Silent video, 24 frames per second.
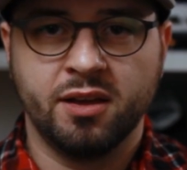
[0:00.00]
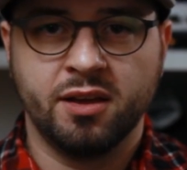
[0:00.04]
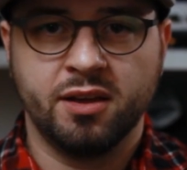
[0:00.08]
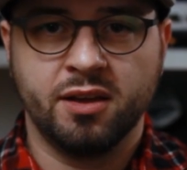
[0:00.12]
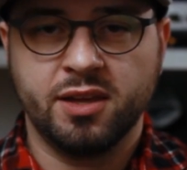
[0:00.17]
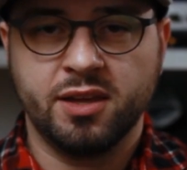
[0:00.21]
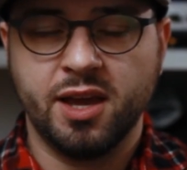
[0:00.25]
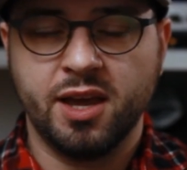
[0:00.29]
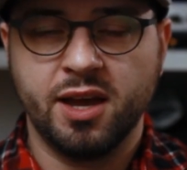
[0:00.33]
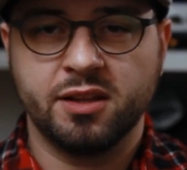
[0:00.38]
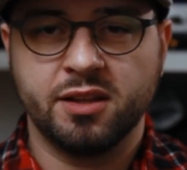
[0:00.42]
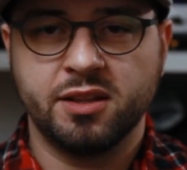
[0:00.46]

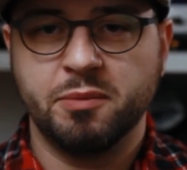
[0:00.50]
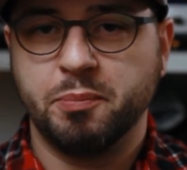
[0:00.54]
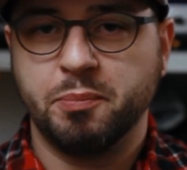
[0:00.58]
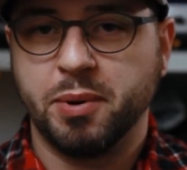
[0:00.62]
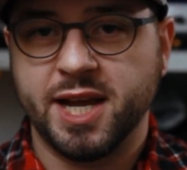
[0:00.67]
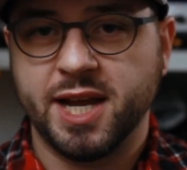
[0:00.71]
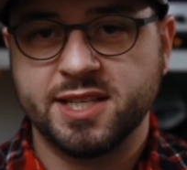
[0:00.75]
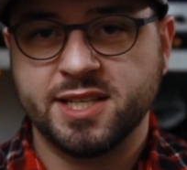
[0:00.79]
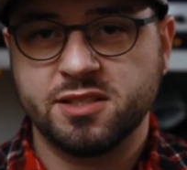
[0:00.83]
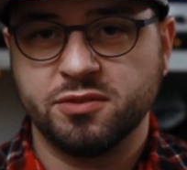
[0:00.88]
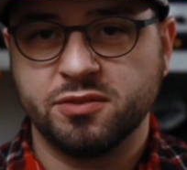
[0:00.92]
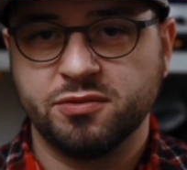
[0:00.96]
yeah, the
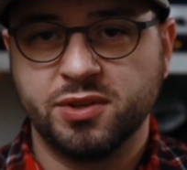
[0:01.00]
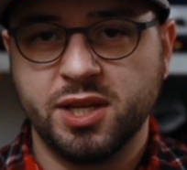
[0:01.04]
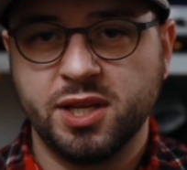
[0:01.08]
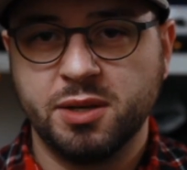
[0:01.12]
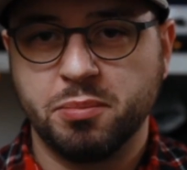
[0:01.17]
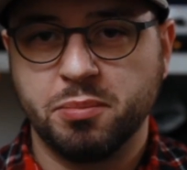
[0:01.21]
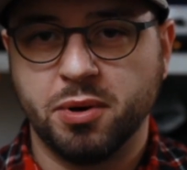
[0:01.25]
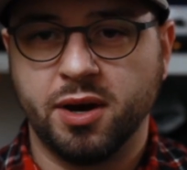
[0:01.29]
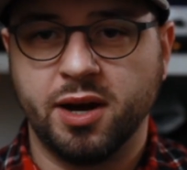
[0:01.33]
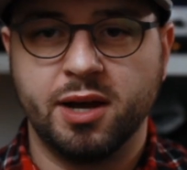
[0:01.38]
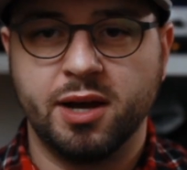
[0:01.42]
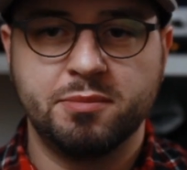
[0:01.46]
passive heat
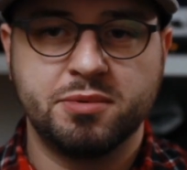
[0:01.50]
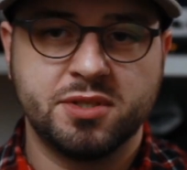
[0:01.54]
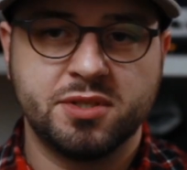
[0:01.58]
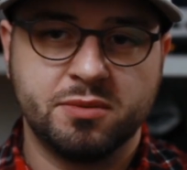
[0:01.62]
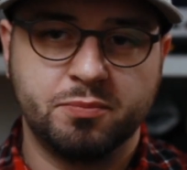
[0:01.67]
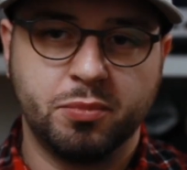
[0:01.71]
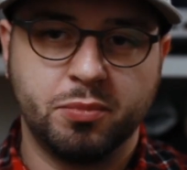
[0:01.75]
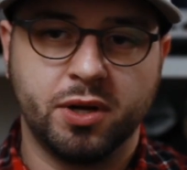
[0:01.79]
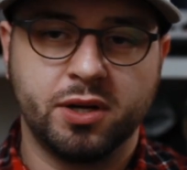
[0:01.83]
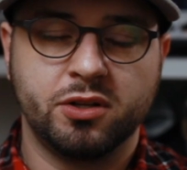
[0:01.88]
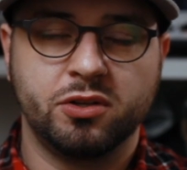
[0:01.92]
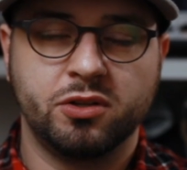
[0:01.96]
pipes,
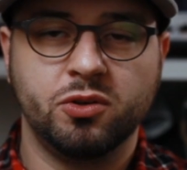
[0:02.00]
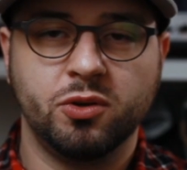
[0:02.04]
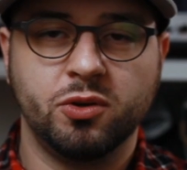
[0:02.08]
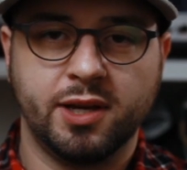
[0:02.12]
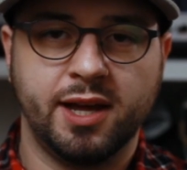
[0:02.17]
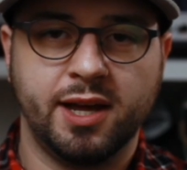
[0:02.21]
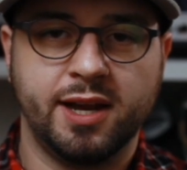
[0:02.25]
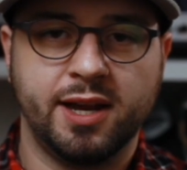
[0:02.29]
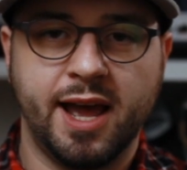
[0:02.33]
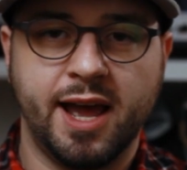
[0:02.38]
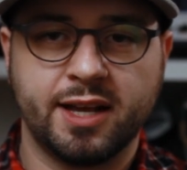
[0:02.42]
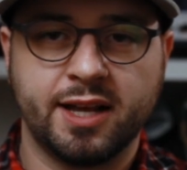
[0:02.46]
but you
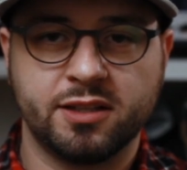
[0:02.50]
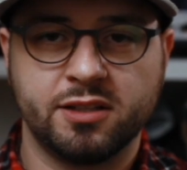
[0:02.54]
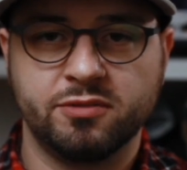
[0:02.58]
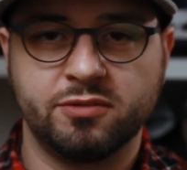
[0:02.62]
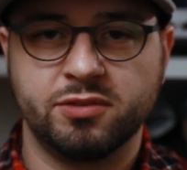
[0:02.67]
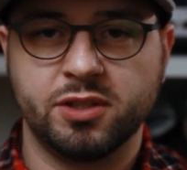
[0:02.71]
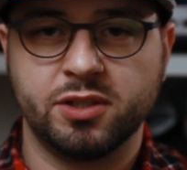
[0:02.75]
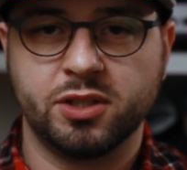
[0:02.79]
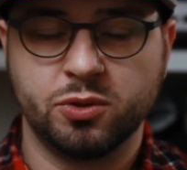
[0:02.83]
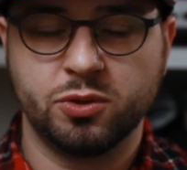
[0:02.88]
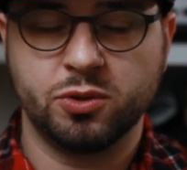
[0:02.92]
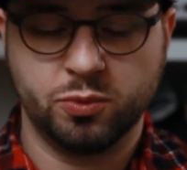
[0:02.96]
can
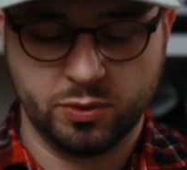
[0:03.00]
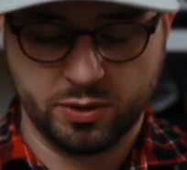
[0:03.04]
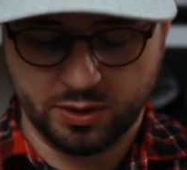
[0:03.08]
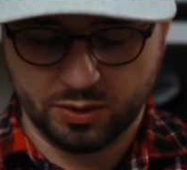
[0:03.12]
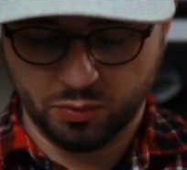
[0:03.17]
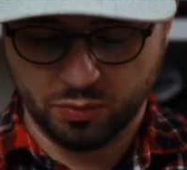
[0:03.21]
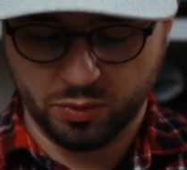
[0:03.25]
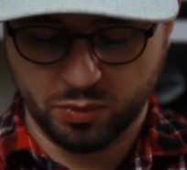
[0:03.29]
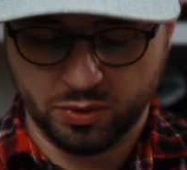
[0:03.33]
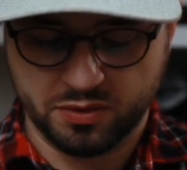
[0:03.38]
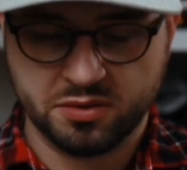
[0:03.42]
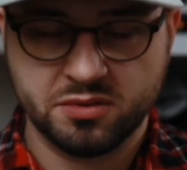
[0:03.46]
actively cool it
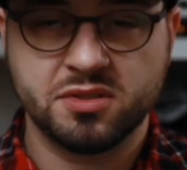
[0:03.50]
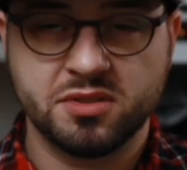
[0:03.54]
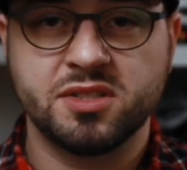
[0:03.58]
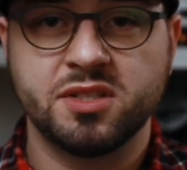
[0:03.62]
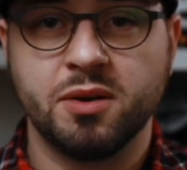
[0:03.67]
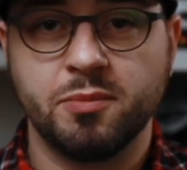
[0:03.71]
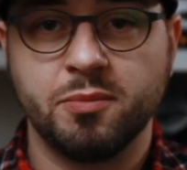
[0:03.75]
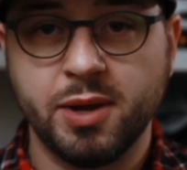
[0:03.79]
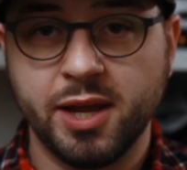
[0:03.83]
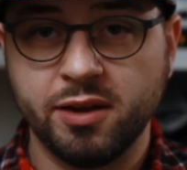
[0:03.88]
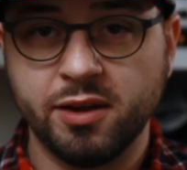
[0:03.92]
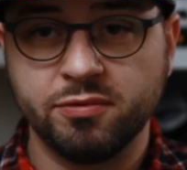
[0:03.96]
with
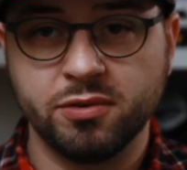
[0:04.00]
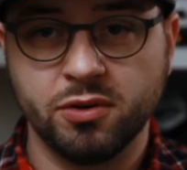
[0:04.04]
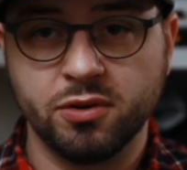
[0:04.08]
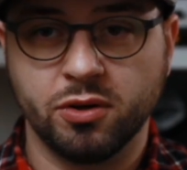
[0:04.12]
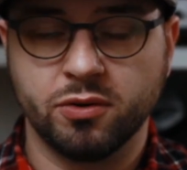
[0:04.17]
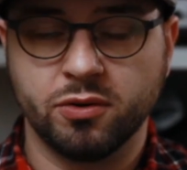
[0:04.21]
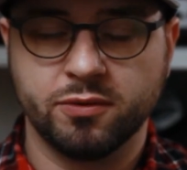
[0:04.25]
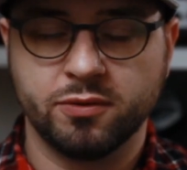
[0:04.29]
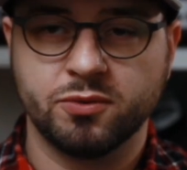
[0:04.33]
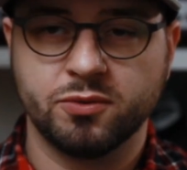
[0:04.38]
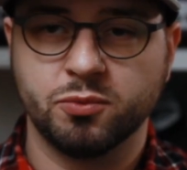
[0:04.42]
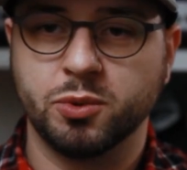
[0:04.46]
some airflow,
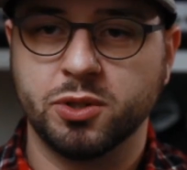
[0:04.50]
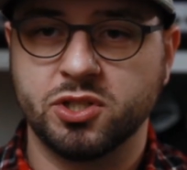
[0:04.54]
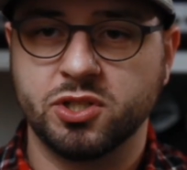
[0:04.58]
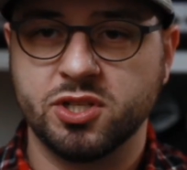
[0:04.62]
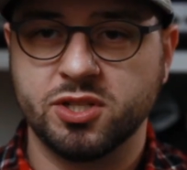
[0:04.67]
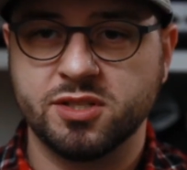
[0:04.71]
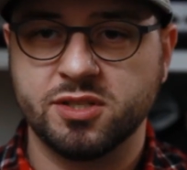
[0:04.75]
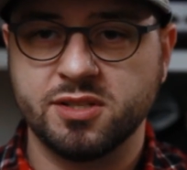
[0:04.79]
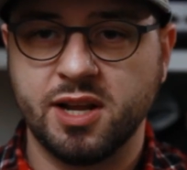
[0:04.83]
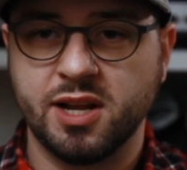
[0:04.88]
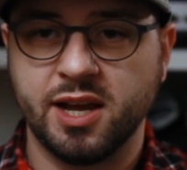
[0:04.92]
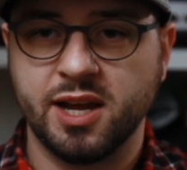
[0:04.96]
which
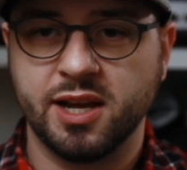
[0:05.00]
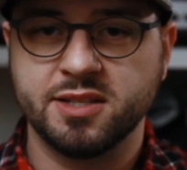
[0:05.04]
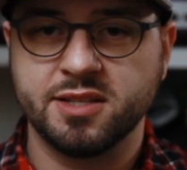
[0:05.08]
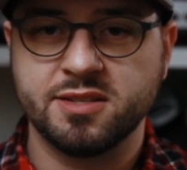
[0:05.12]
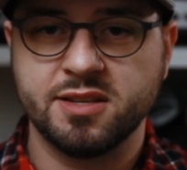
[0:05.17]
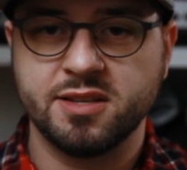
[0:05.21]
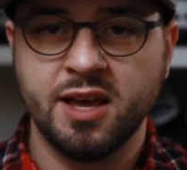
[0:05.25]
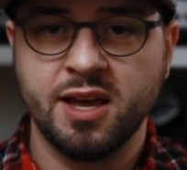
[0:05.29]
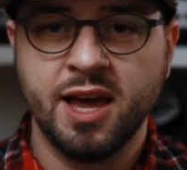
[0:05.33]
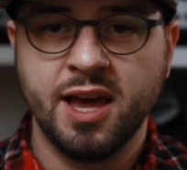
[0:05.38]
is nice.